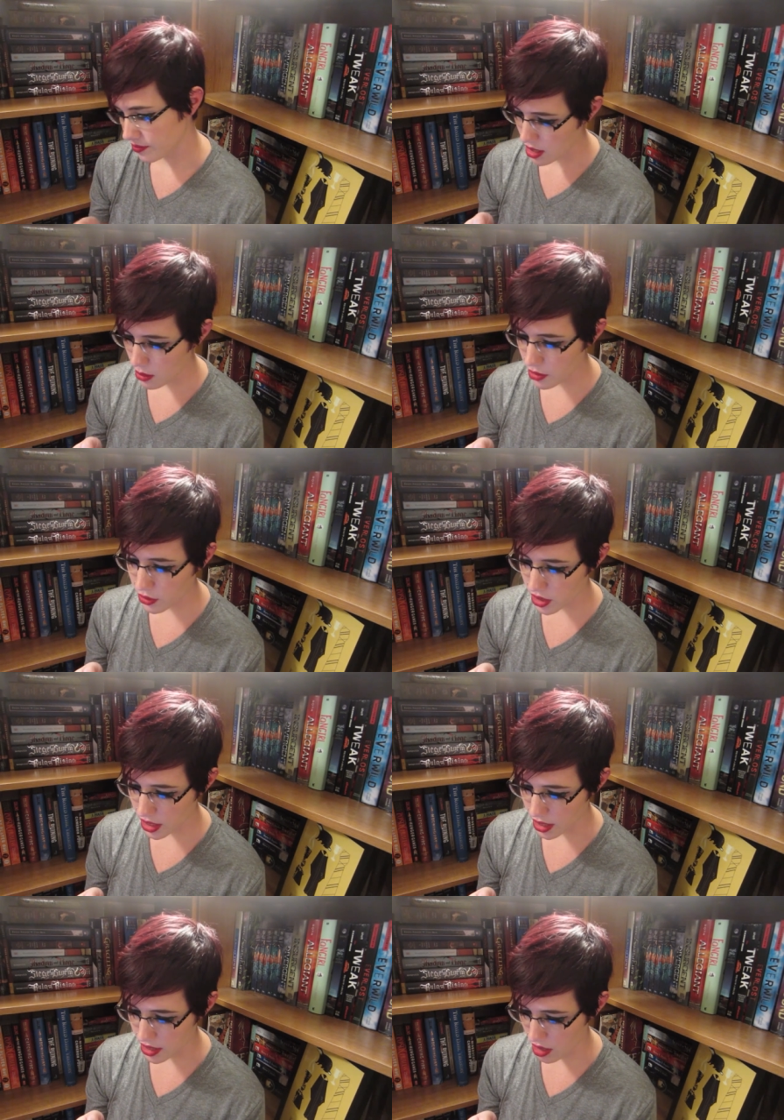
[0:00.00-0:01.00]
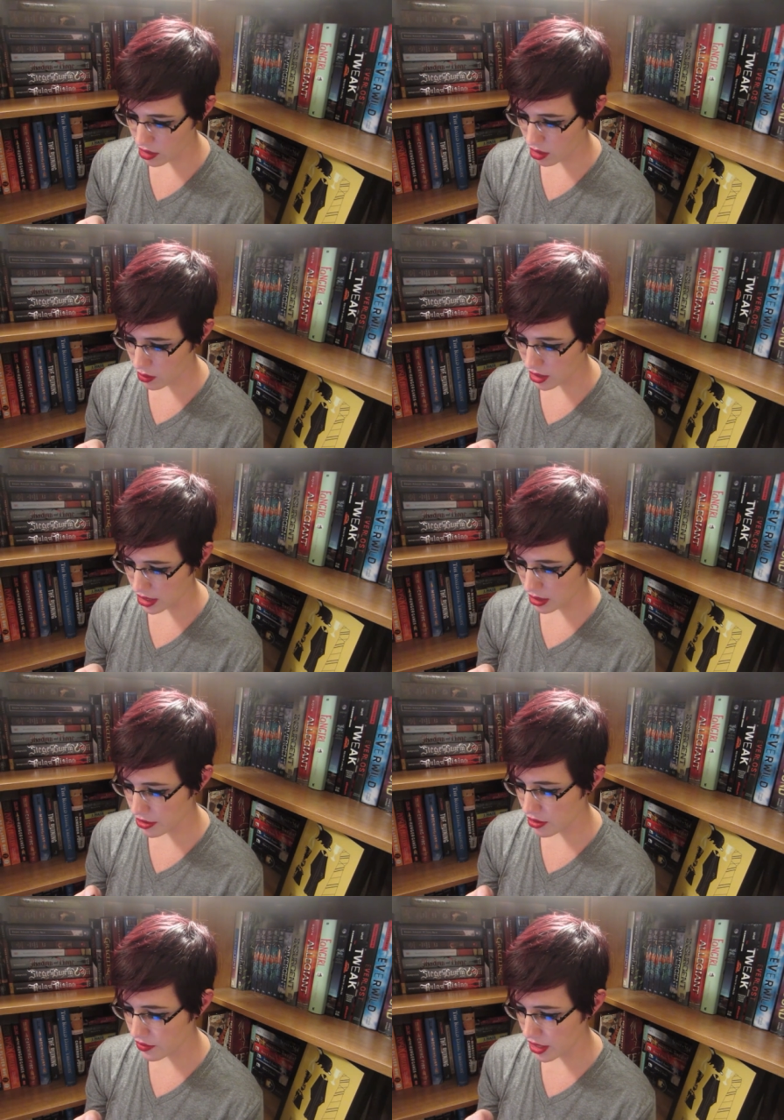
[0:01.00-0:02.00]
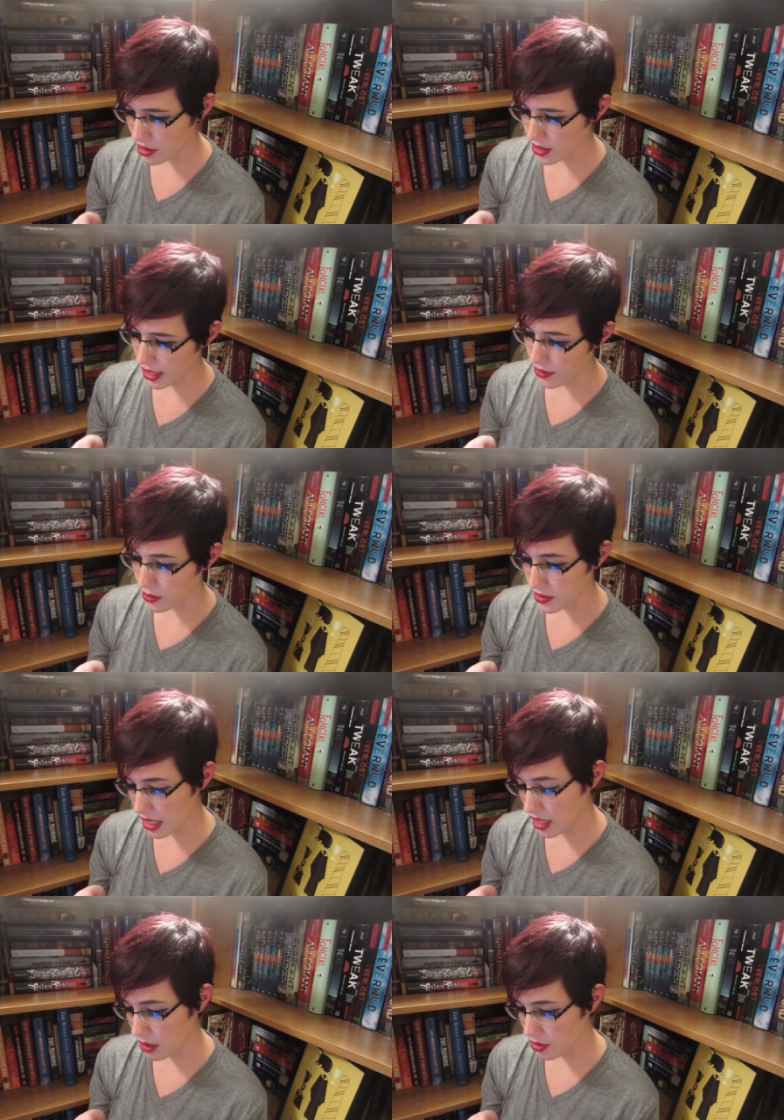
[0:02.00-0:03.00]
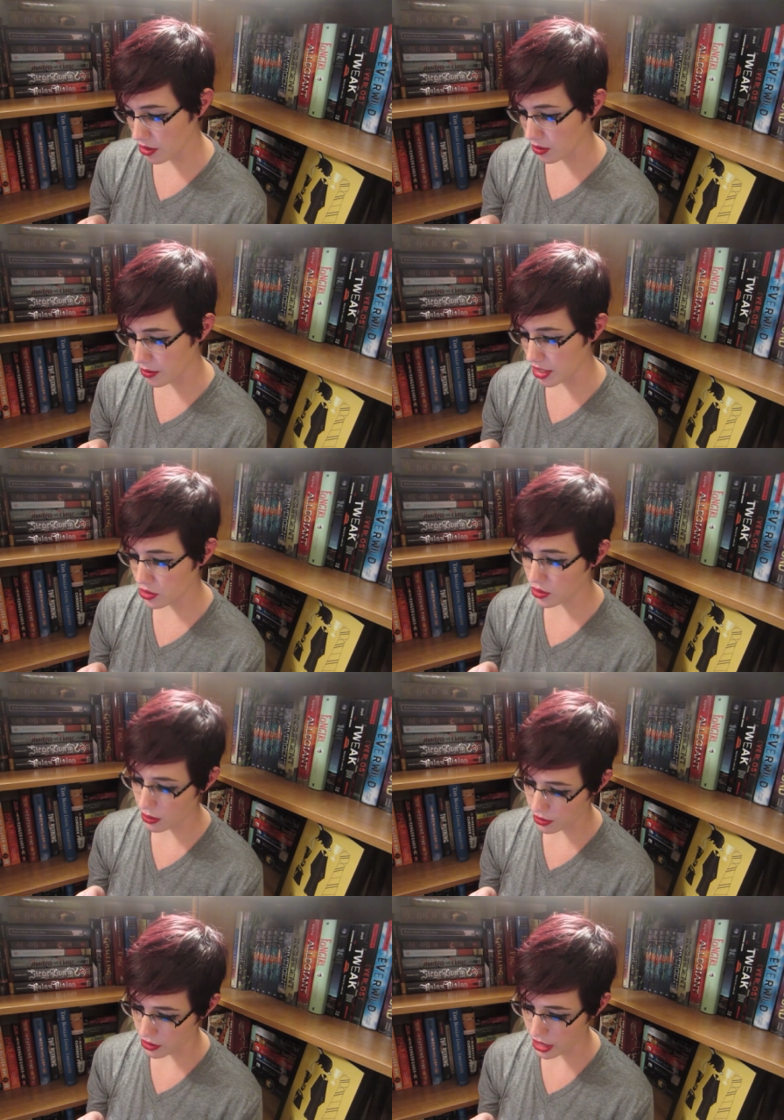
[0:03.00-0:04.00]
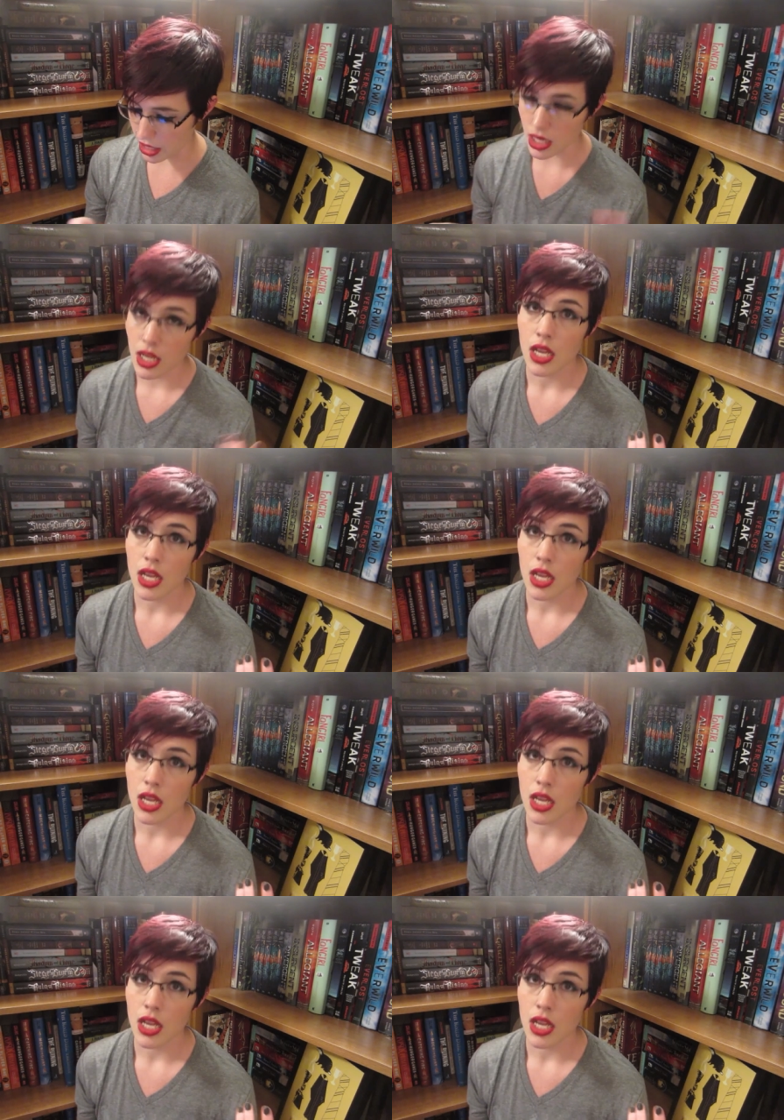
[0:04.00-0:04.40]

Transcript: Number 14 is how long will a typical video take from setting up your equipment to uploading?